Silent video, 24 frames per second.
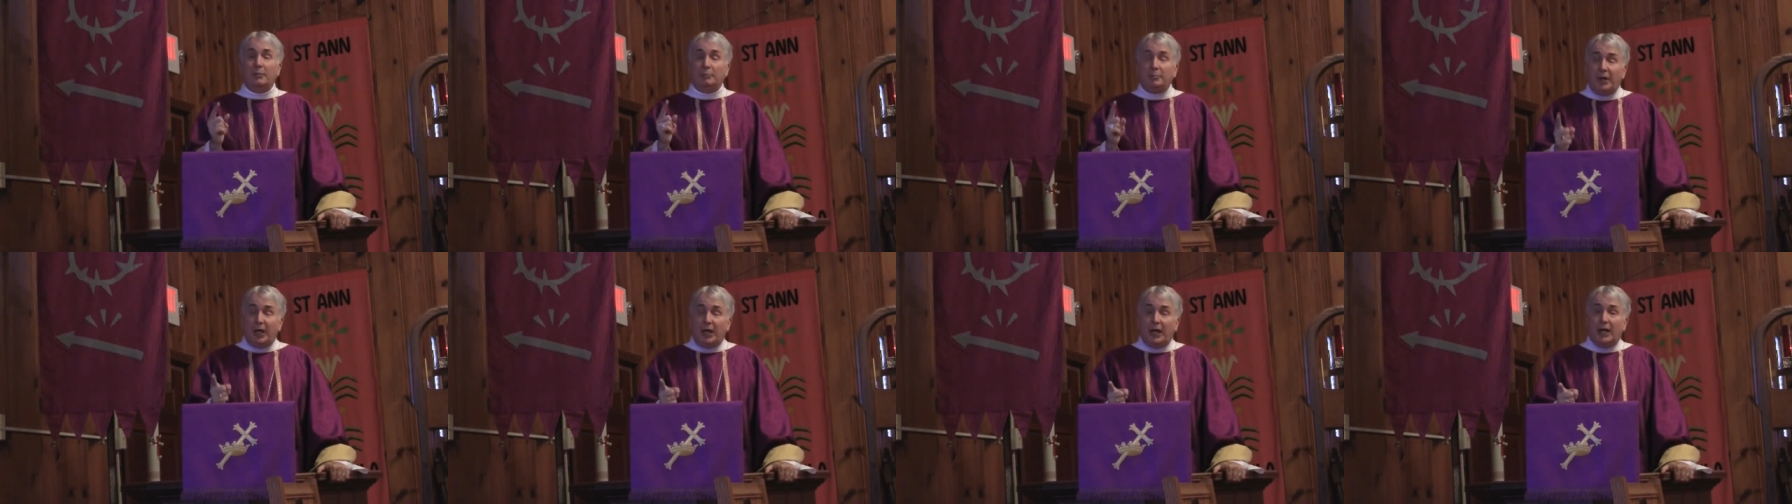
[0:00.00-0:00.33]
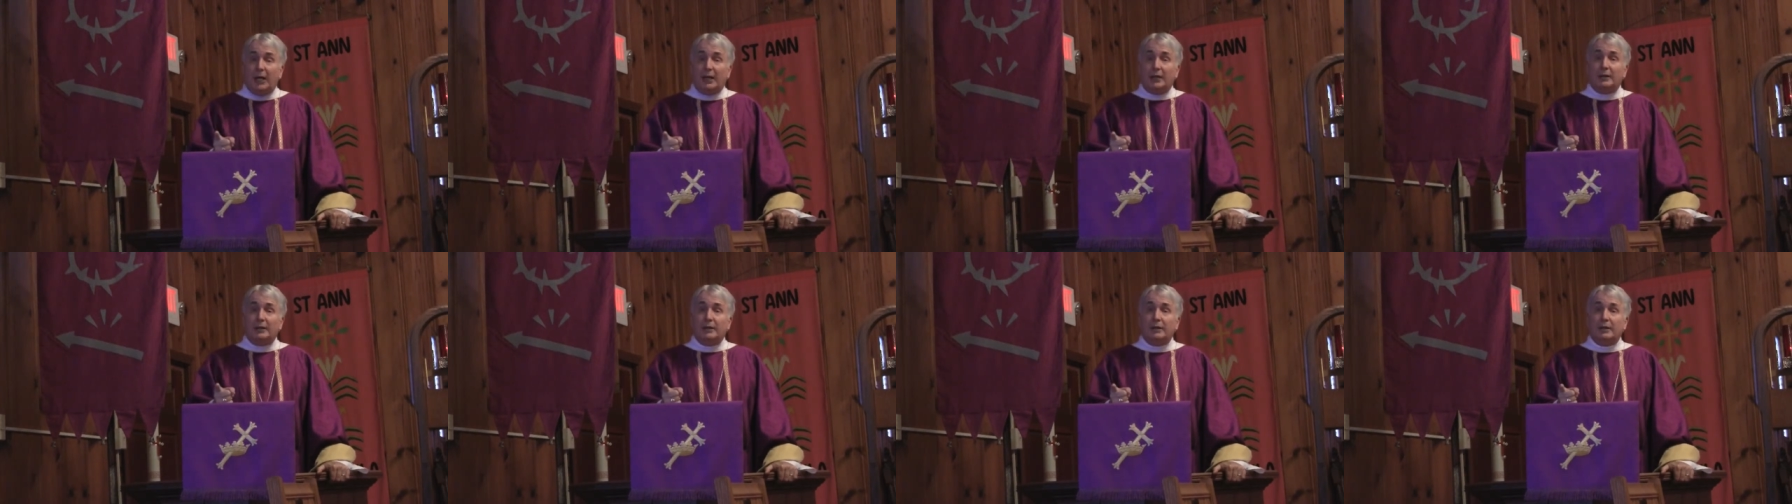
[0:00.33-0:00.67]

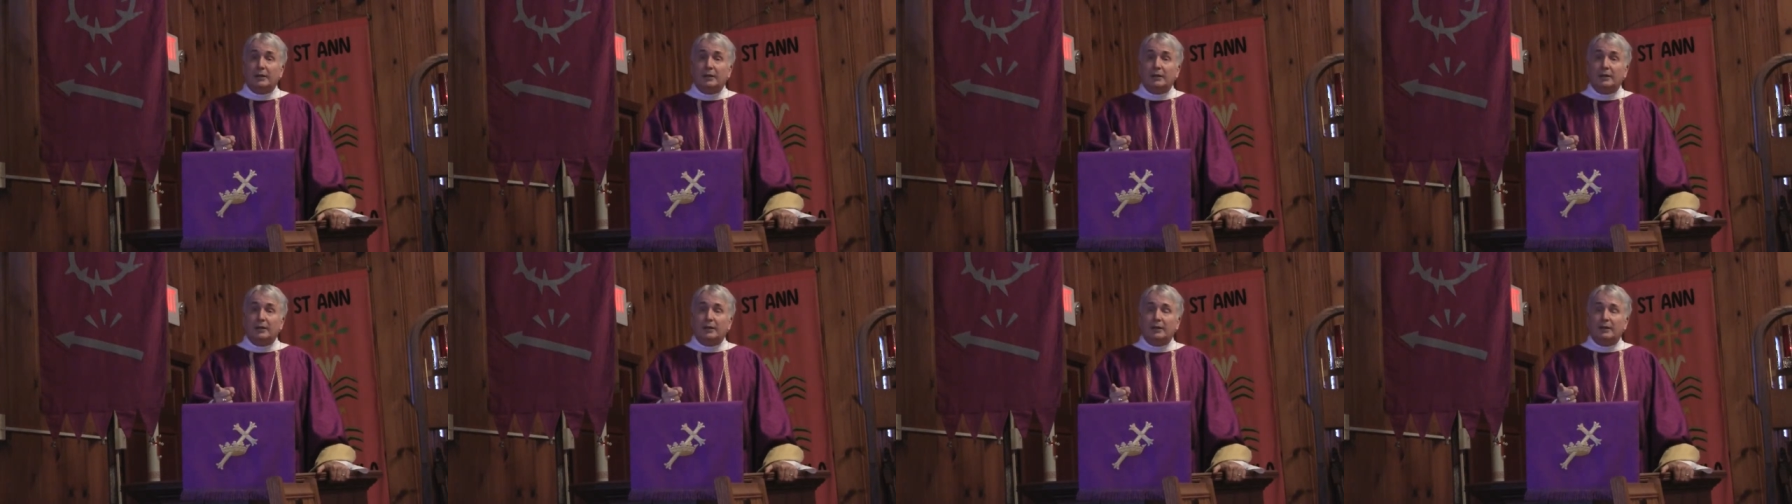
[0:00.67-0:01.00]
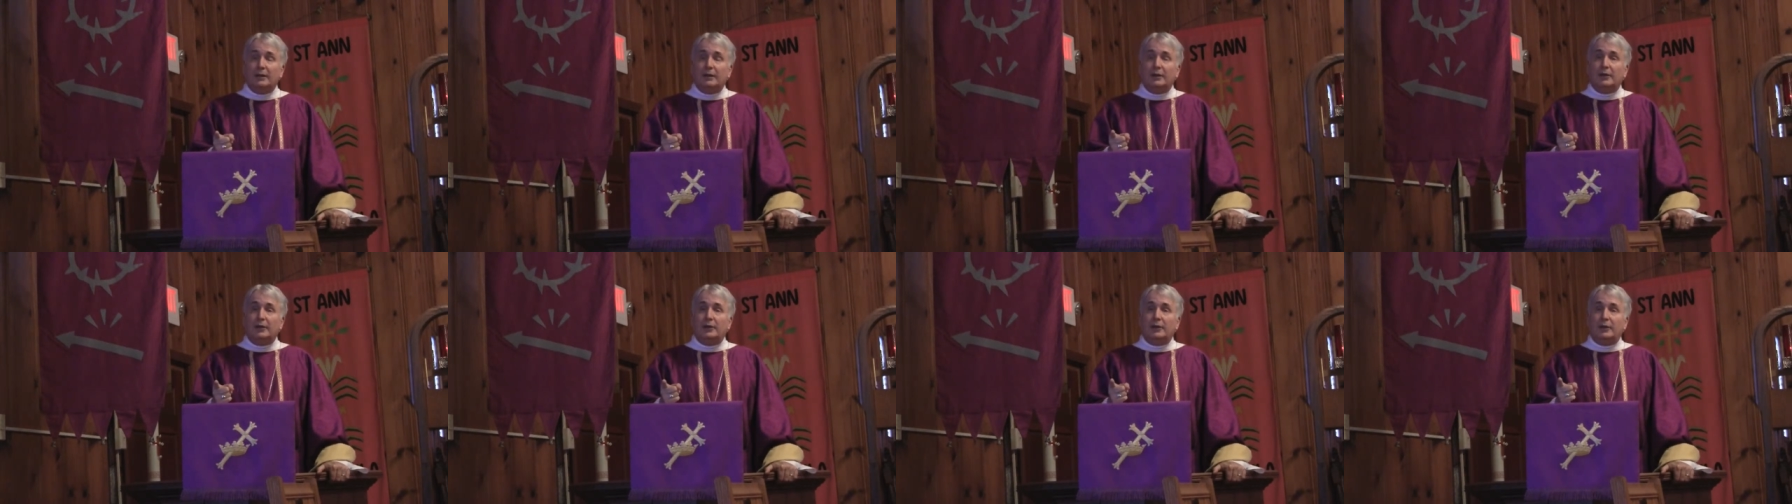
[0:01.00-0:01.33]
But
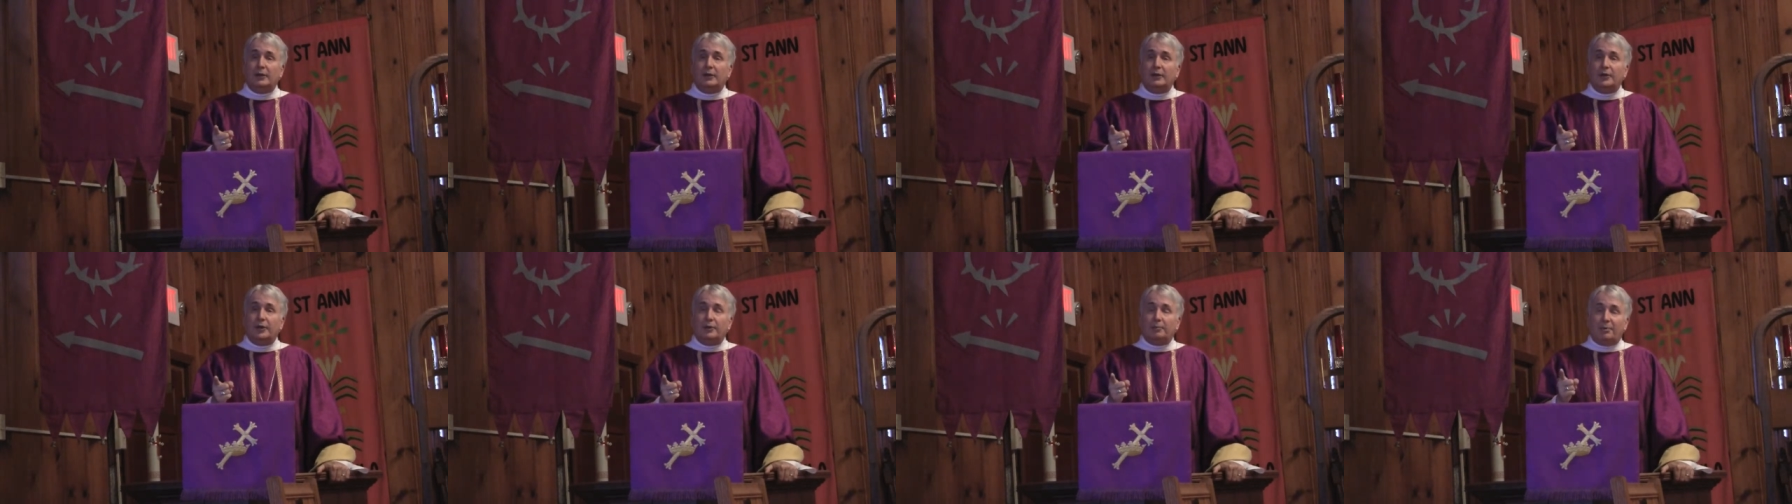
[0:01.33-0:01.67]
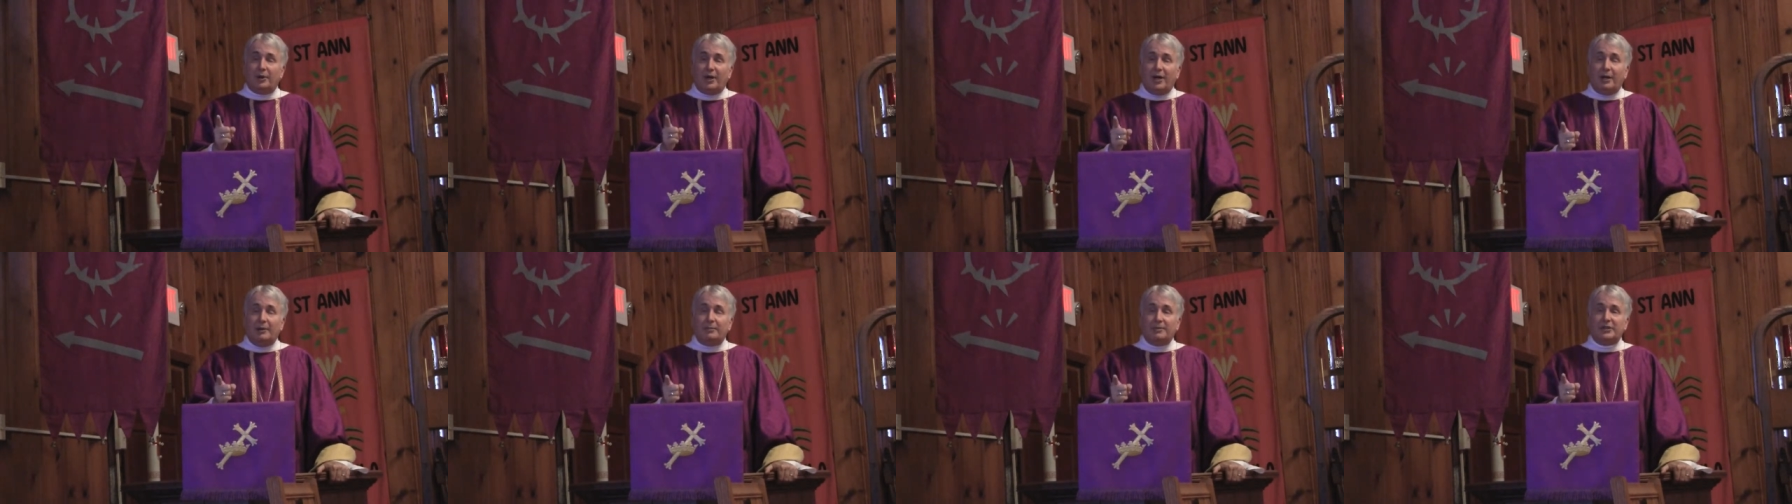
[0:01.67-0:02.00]
the
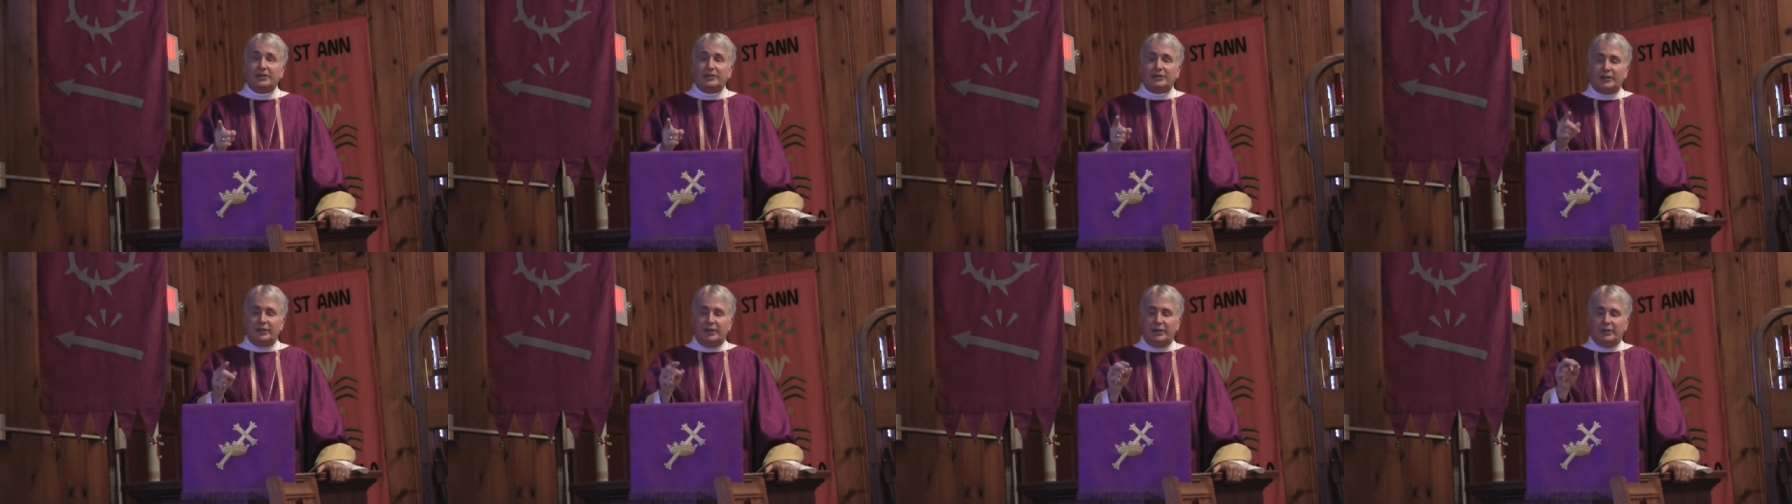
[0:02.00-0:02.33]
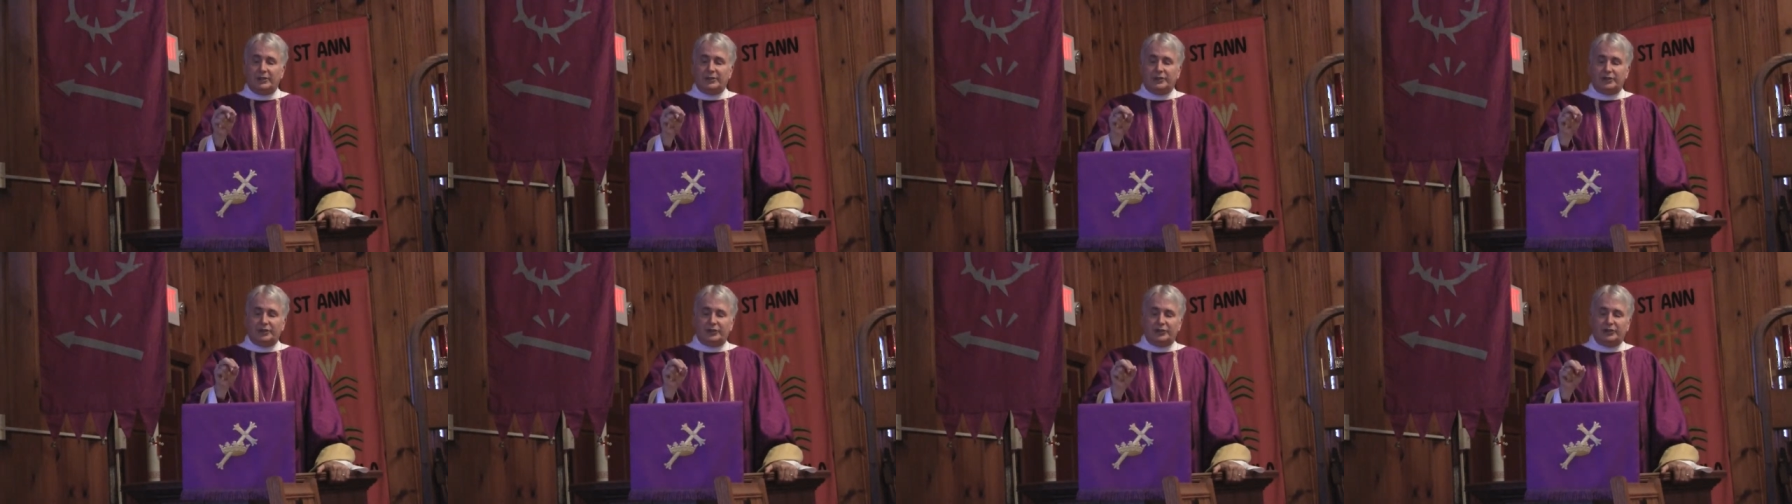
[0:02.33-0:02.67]
promise is,